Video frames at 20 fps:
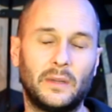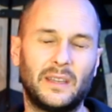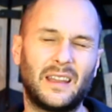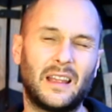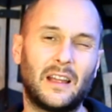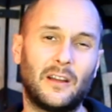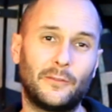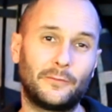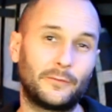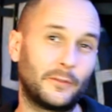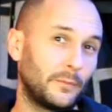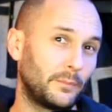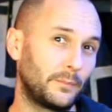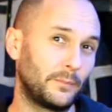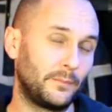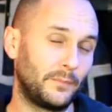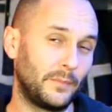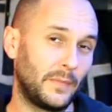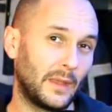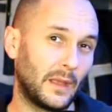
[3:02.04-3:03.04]
now for
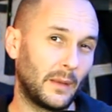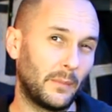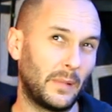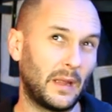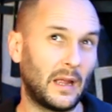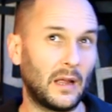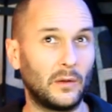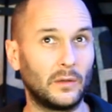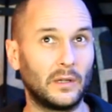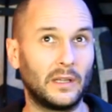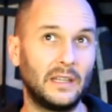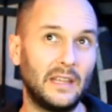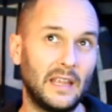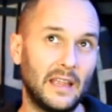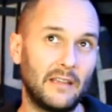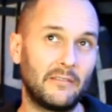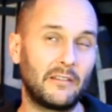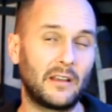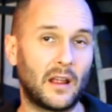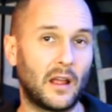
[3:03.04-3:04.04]
about
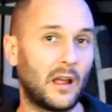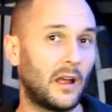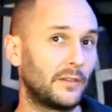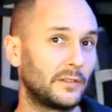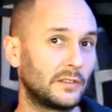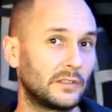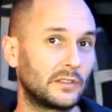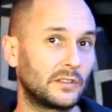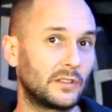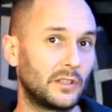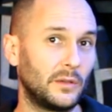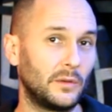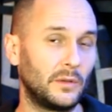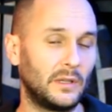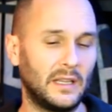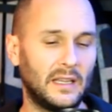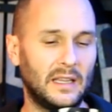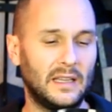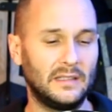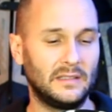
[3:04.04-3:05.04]
1.5 to 2
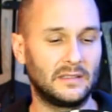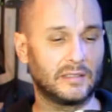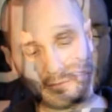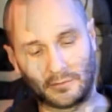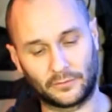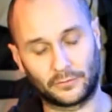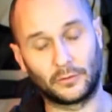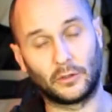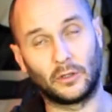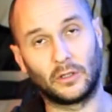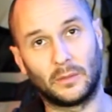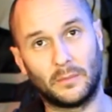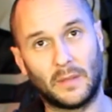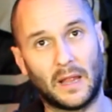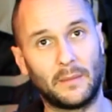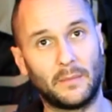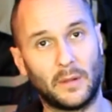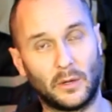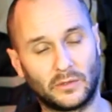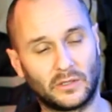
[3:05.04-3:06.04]
years for all of my
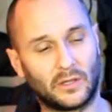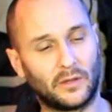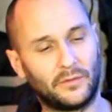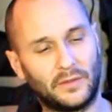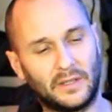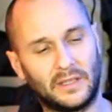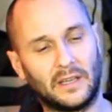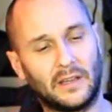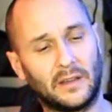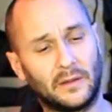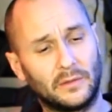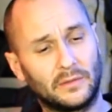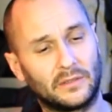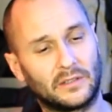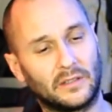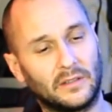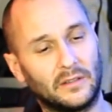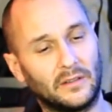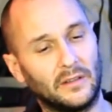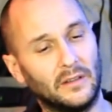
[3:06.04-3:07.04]
Moto videos,
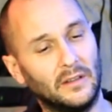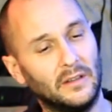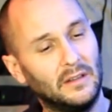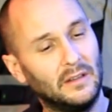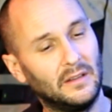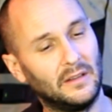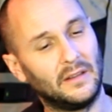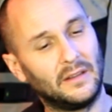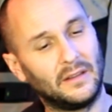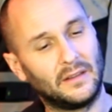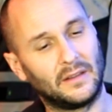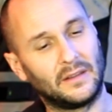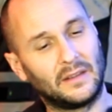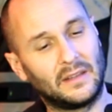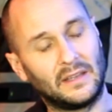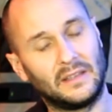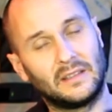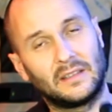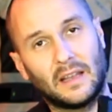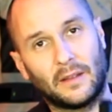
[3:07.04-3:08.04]
and
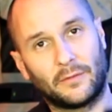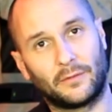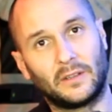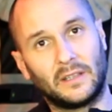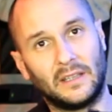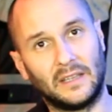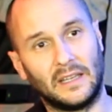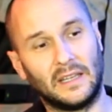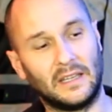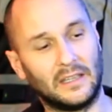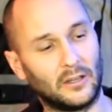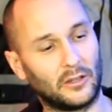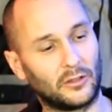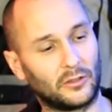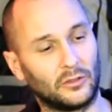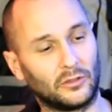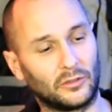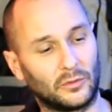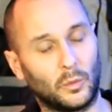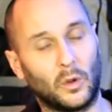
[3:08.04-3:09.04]
these definitely need a
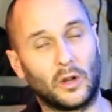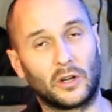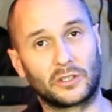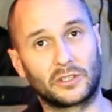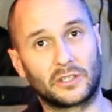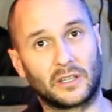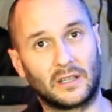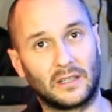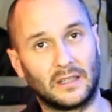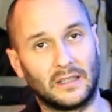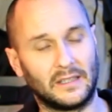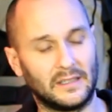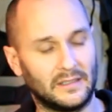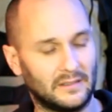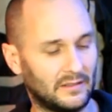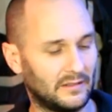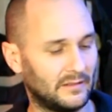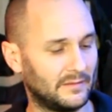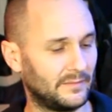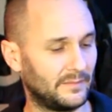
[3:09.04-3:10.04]
good wash and clean.
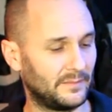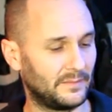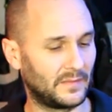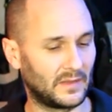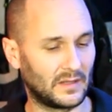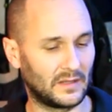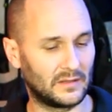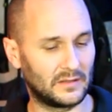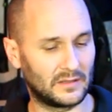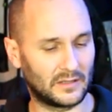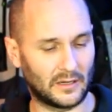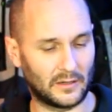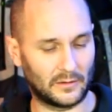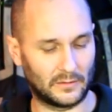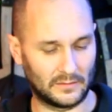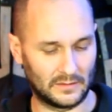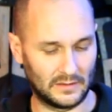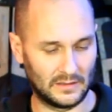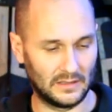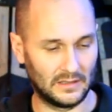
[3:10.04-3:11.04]
So
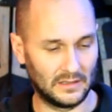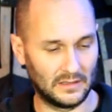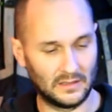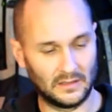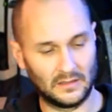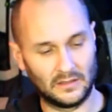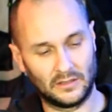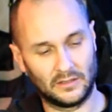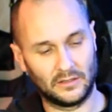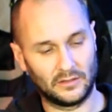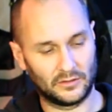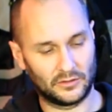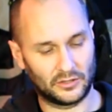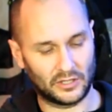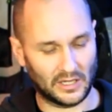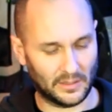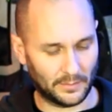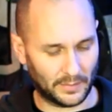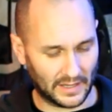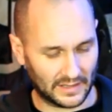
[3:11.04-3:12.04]

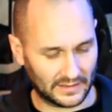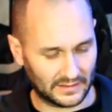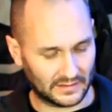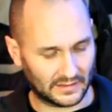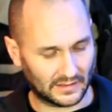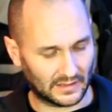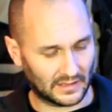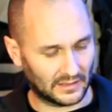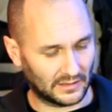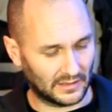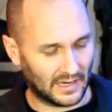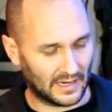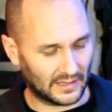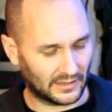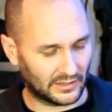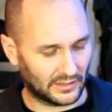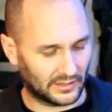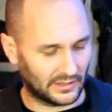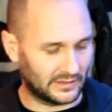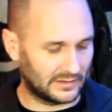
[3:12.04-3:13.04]
cheek pads and neck
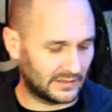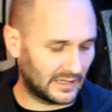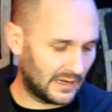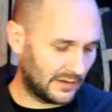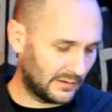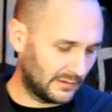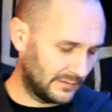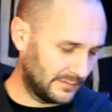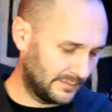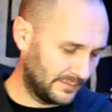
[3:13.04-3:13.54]
curtains out,